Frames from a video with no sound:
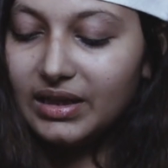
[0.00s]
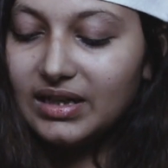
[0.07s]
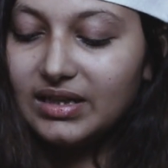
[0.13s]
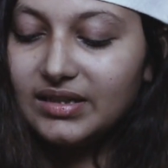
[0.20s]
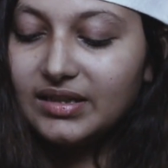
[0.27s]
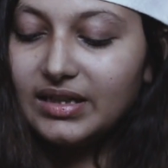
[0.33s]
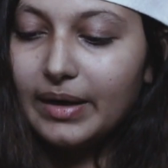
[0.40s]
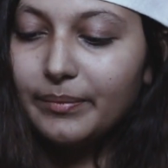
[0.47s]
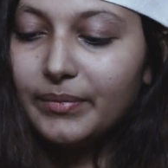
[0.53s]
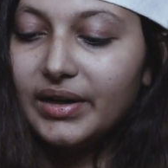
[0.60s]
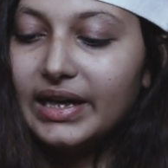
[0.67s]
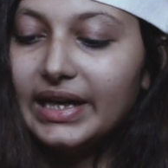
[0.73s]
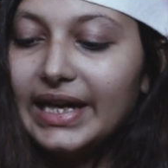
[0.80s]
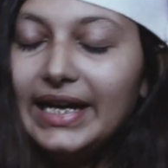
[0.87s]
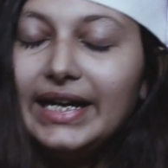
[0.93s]
because the
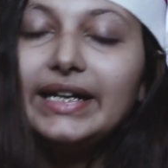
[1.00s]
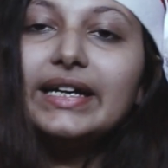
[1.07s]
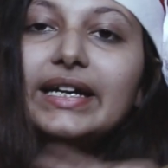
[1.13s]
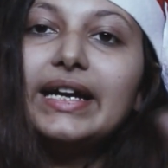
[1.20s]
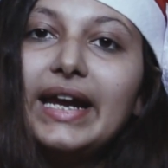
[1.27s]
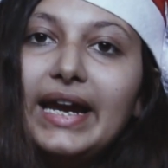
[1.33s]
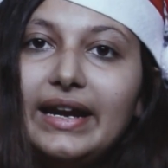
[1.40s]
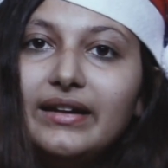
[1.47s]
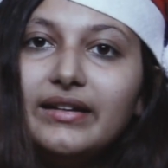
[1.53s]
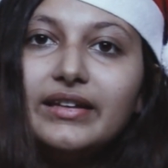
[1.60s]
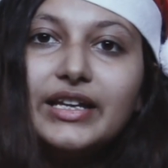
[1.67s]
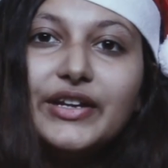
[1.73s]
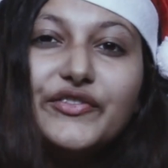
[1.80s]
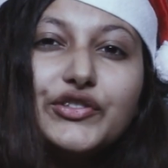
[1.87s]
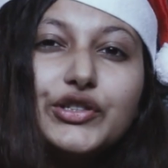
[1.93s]
number 8
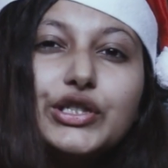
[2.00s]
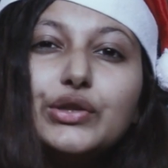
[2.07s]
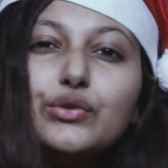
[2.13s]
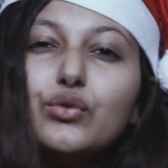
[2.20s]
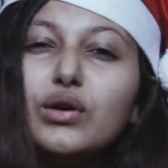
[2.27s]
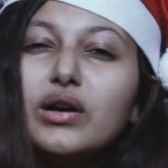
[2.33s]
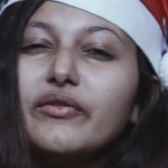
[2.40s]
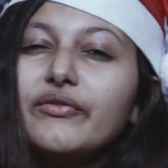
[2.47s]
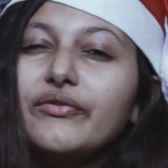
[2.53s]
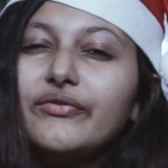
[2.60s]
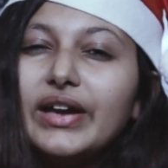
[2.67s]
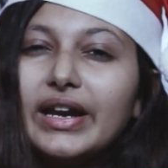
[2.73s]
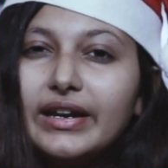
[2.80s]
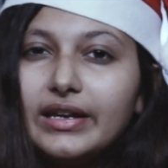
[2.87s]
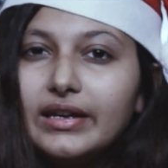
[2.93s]
again gives you a
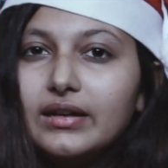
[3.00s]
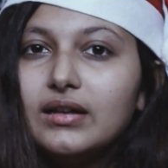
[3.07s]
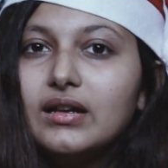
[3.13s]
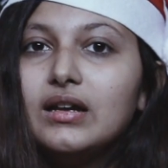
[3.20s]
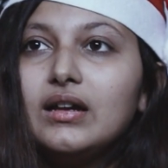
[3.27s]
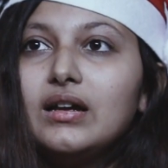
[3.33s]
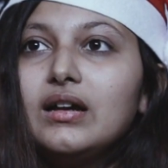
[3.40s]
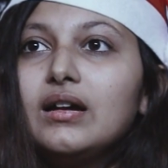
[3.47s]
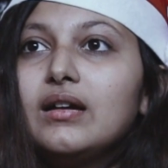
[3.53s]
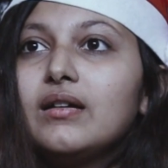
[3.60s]
very